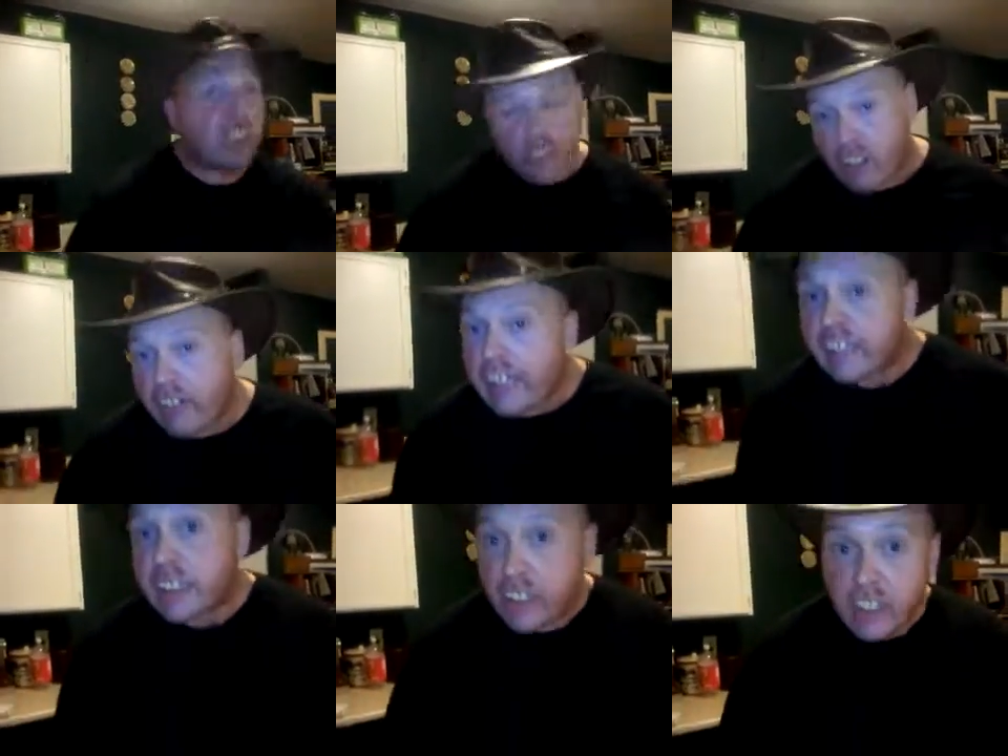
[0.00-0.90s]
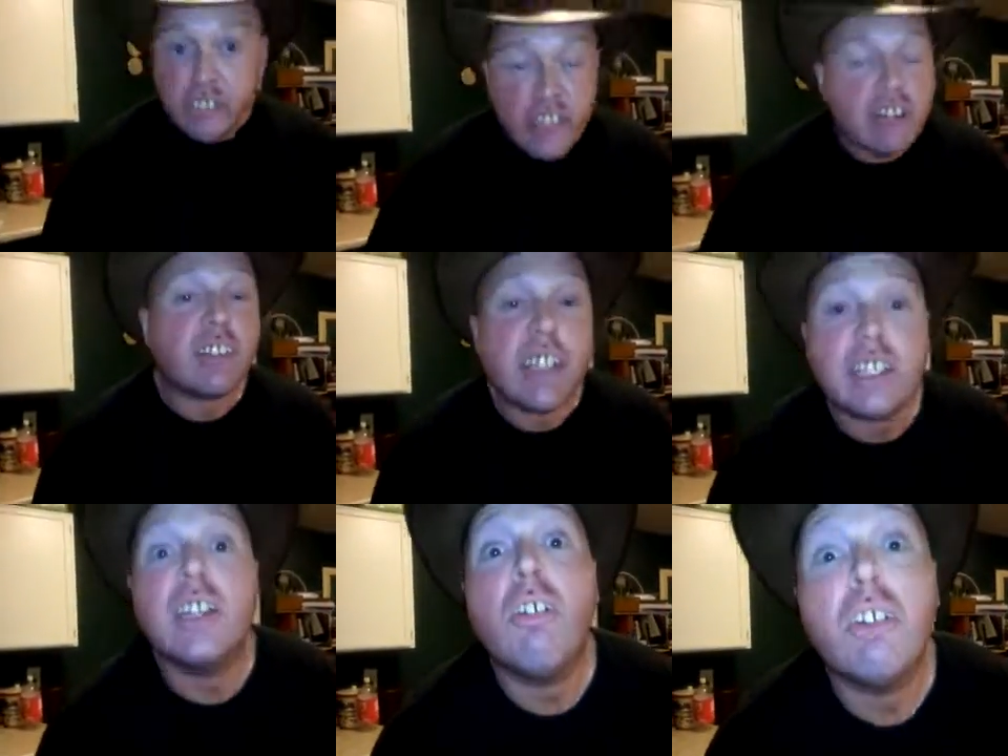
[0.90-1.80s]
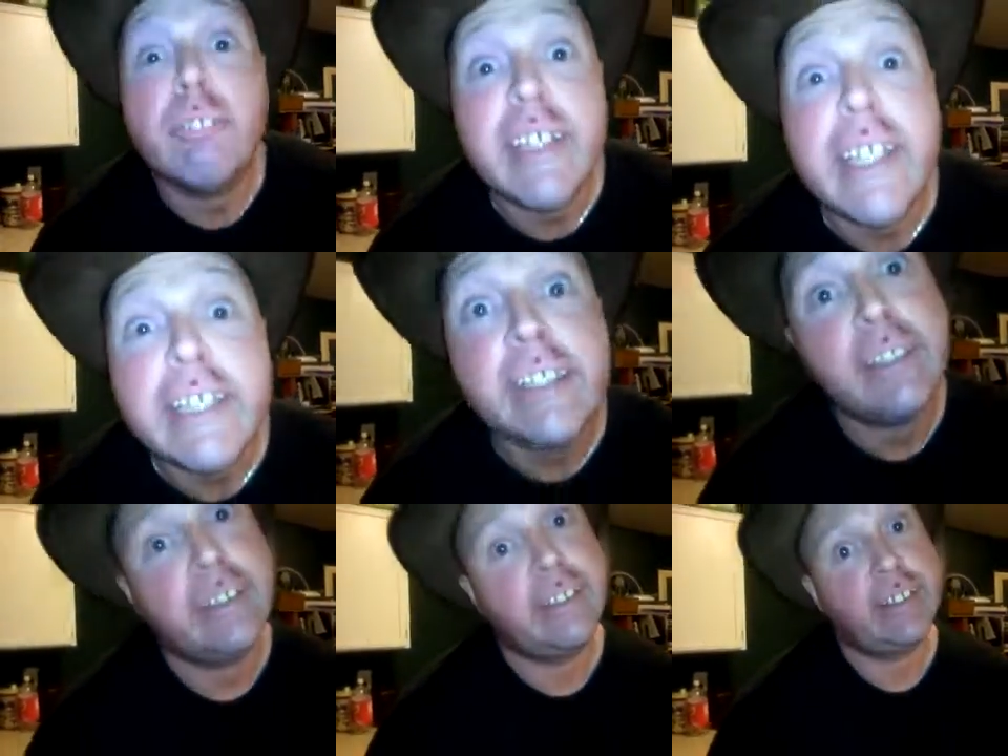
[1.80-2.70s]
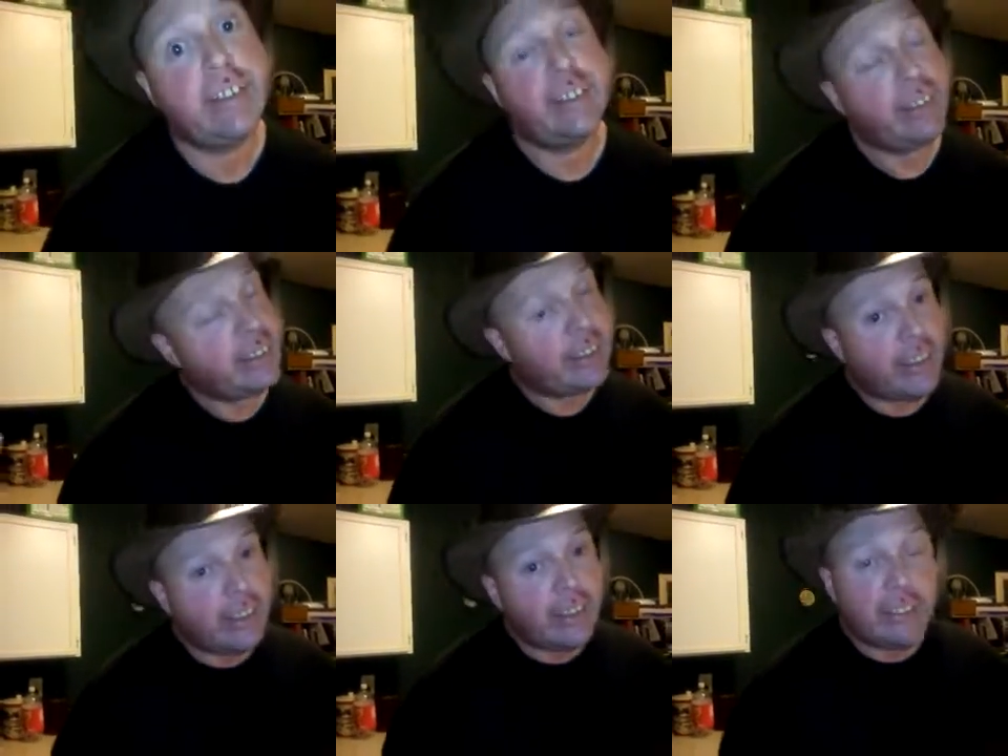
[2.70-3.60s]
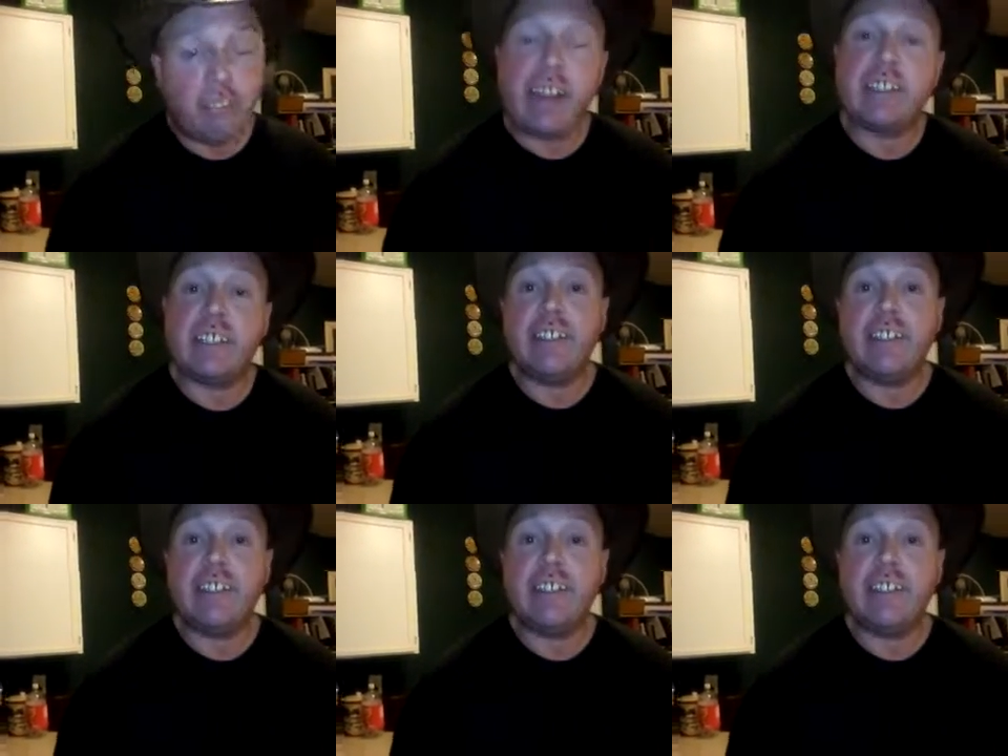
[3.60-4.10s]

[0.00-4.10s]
doing all that stuff and everything, you know what I mean? About the